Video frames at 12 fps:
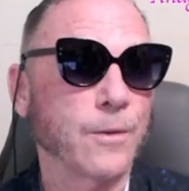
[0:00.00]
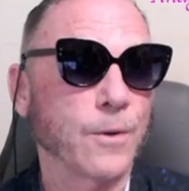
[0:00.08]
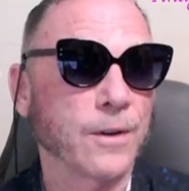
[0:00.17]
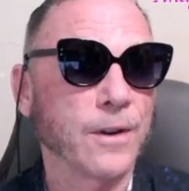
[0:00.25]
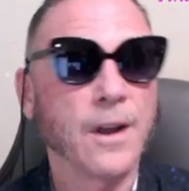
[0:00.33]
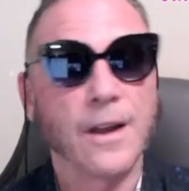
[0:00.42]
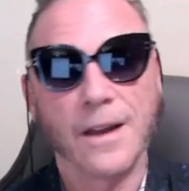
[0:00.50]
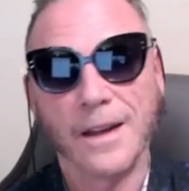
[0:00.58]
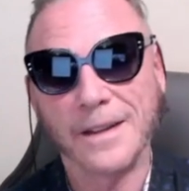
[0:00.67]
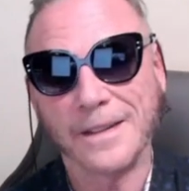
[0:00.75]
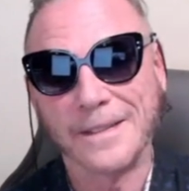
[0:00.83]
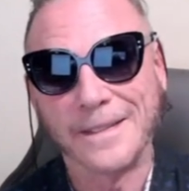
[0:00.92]
word?
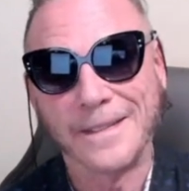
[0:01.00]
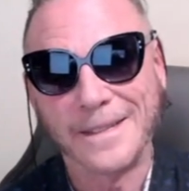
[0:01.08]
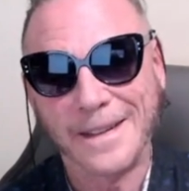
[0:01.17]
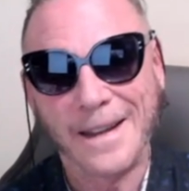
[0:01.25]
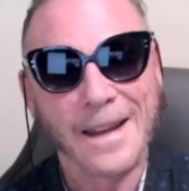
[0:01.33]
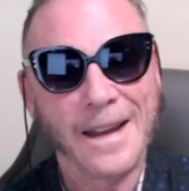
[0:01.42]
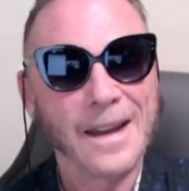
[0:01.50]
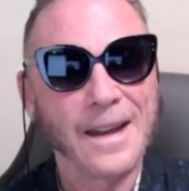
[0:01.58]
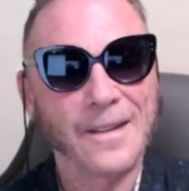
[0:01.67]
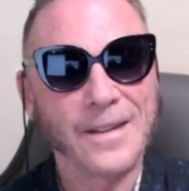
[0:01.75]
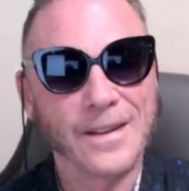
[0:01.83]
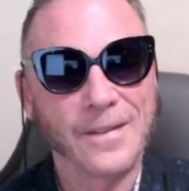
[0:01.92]
I
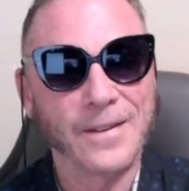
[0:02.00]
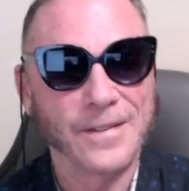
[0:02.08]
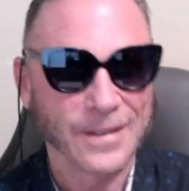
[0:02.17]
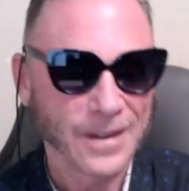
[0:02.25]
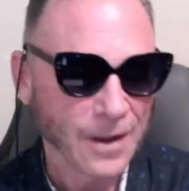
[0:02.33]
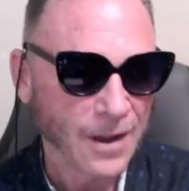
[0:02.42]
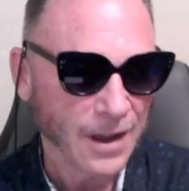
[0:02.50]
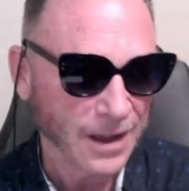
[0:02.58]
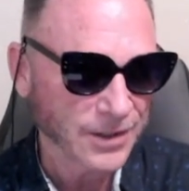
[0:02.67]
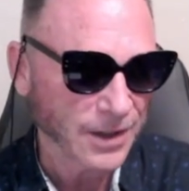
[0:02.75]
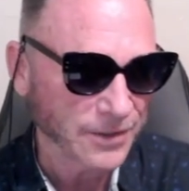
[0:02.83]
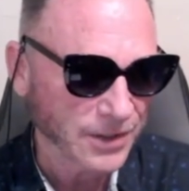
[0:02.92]
mean, as
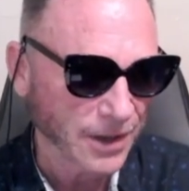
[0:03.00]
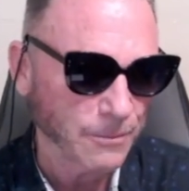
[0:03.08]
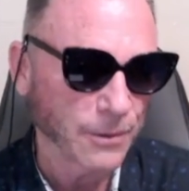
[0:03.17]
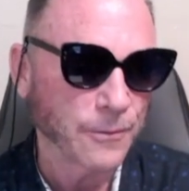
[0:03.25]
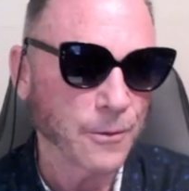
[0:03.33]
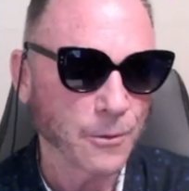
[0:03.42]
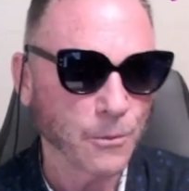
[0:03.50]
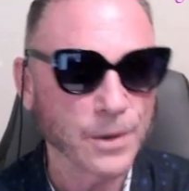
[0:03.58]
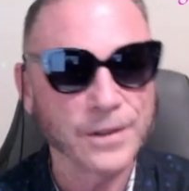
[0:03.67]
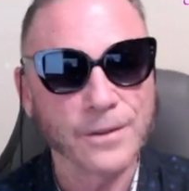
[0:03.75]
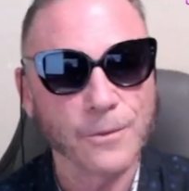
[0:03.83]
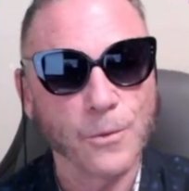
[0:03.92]
I've said before,
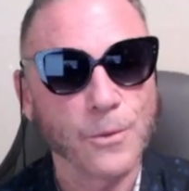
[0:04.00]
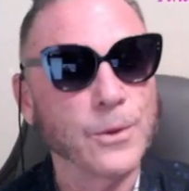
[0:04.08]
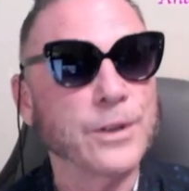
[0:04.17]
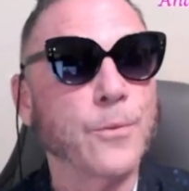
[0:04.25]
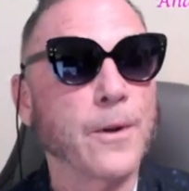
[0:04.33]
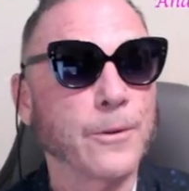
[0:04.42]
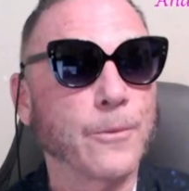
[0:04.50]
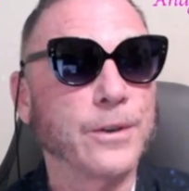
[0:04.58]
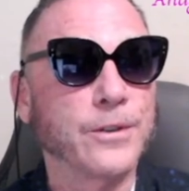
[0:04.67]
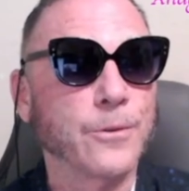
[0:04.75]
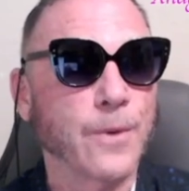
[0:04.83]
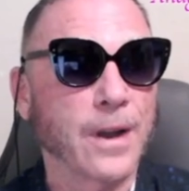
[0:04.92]
which one would
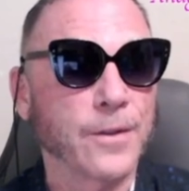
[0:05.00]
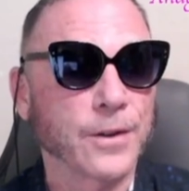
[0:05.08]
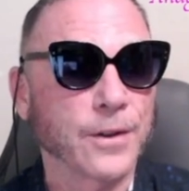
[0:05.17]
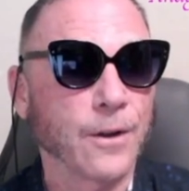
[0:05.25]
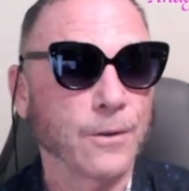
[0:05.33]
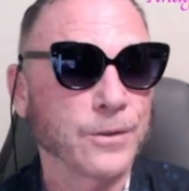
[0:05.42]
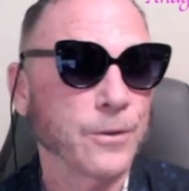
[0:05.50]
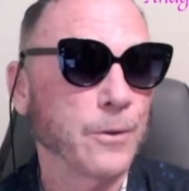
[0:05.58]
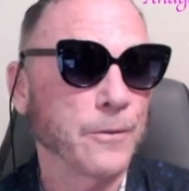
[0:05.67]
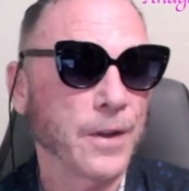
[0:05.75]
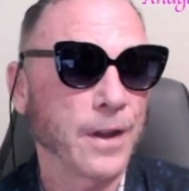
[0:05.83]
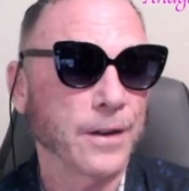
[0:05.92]
you rather go to
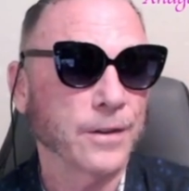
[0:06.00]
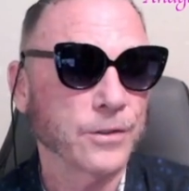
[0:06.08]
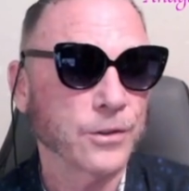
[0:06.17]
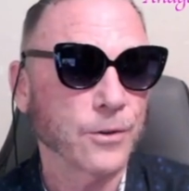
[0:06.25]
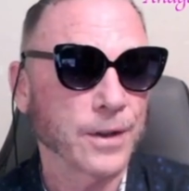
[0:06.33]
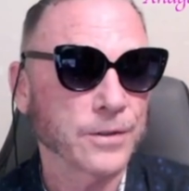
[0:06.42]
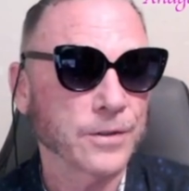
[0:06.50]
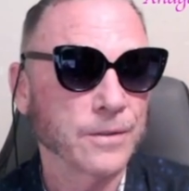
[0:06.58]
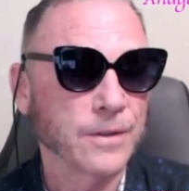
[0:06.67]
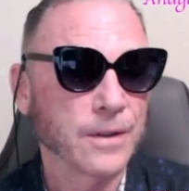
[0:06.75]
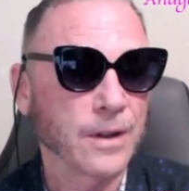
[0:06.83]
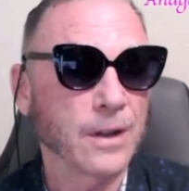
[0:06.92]
if you had a choice?
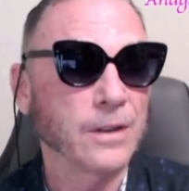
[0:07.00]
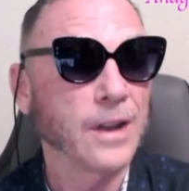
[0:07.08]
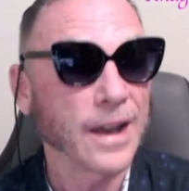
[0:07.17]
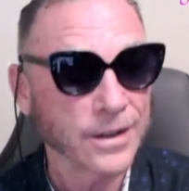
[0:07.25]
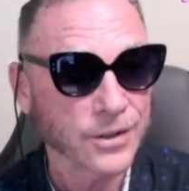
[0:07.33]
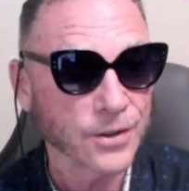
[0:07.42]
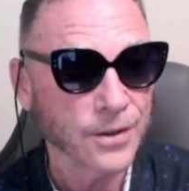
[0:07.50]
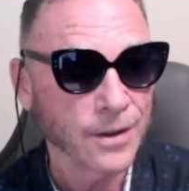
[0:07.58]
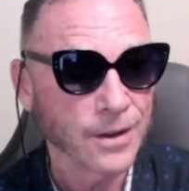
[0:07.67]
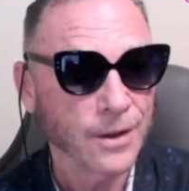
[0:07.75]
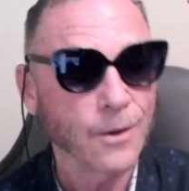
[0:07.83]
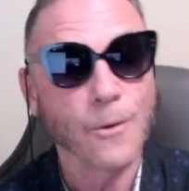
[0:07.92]
A lecture
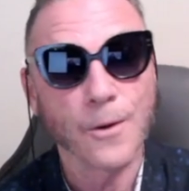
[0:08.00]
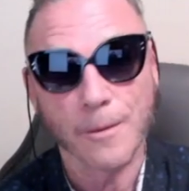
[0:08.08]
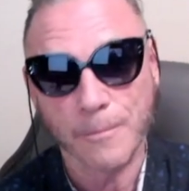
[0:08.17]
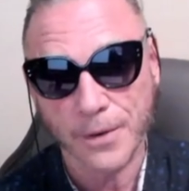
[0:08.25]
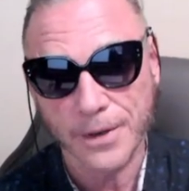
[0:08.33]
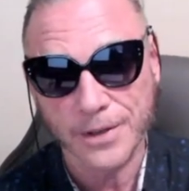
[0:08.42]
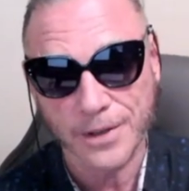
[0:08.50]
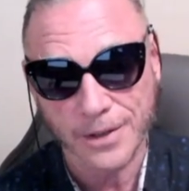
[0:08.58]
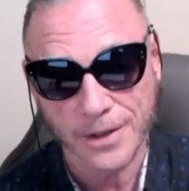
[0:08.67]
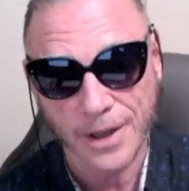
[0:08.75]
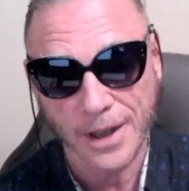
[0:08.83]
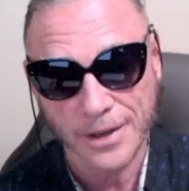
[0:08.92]
or a
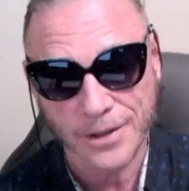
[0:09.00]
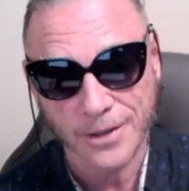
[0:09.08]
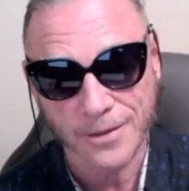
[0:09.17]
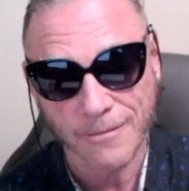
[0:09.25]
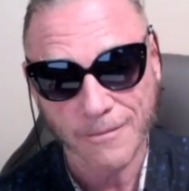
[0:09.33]
presentation?